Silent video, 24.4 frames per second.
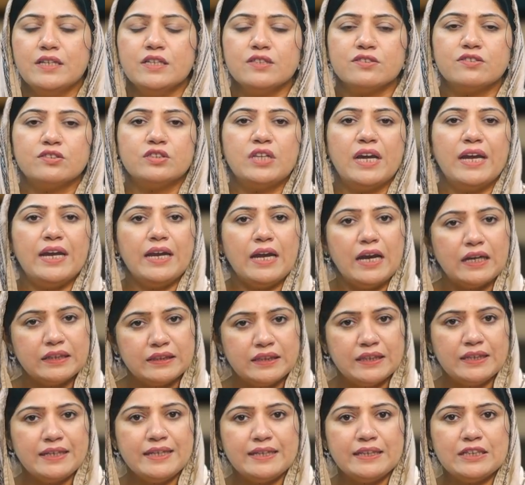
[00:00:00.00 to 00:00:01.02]
So the other
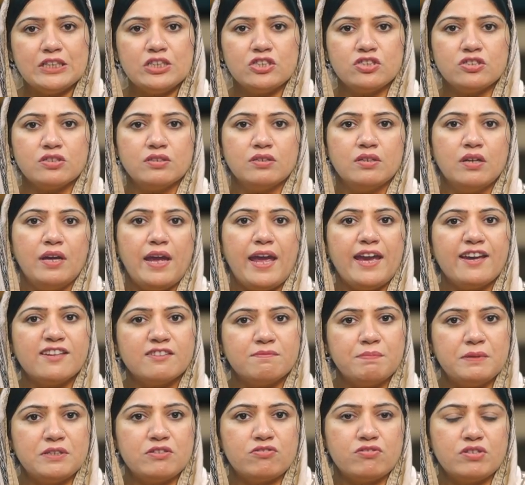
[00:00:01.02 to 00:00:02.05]
English
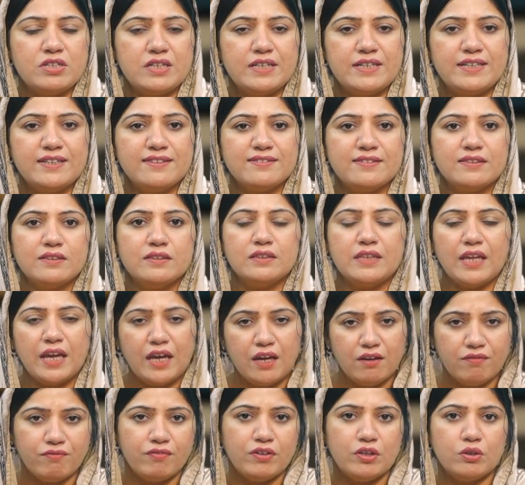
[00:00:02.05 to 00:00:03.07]
expatriates,
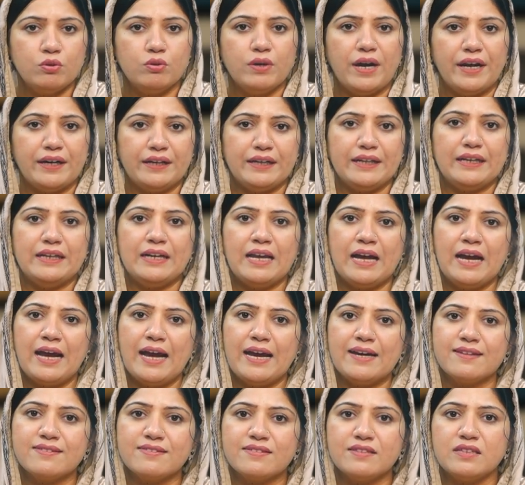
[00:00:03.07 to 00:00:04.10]
they view Adela
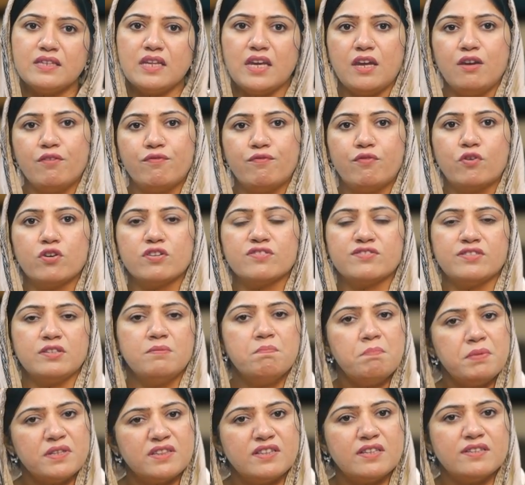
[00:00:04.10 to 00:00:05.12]
as naive for
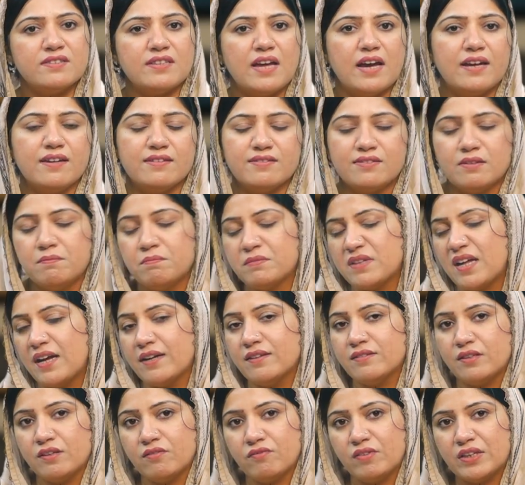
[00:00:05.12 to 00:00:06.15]

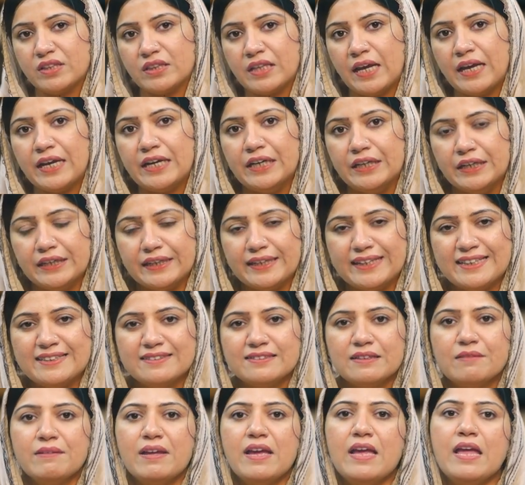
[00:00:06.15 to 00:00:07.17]
sympathizing with the
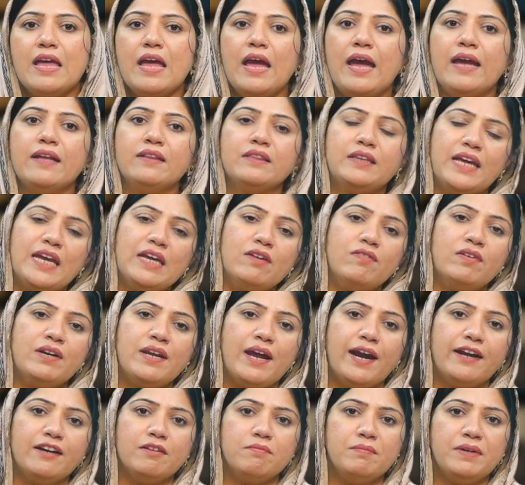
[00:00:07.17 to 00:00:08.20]
Indians, and they even
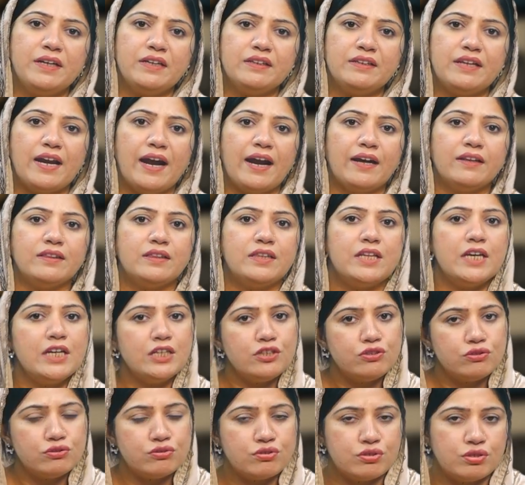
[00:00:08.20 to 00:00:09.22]
admit that
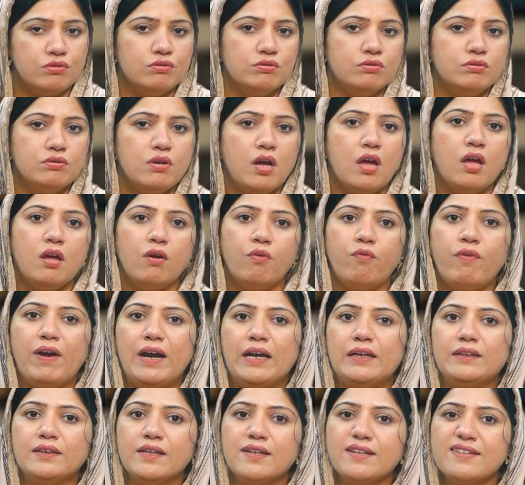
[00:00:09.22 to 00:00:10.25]
they too
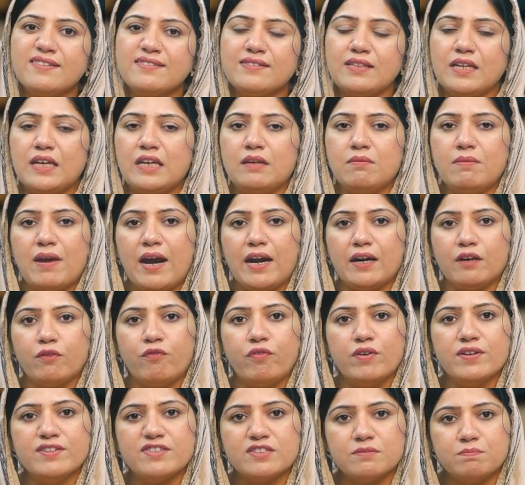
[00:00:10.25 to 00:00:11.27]
felt the same at
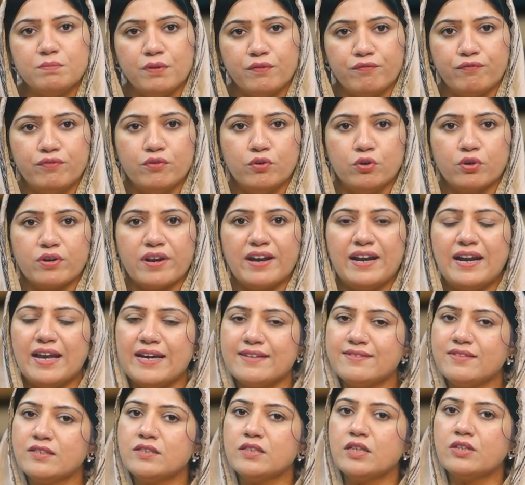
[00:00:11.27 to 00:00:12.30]
first before
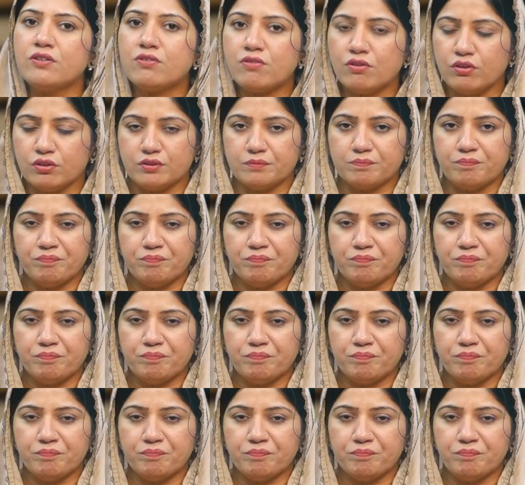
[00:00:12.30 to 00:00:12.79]
realizing the truth.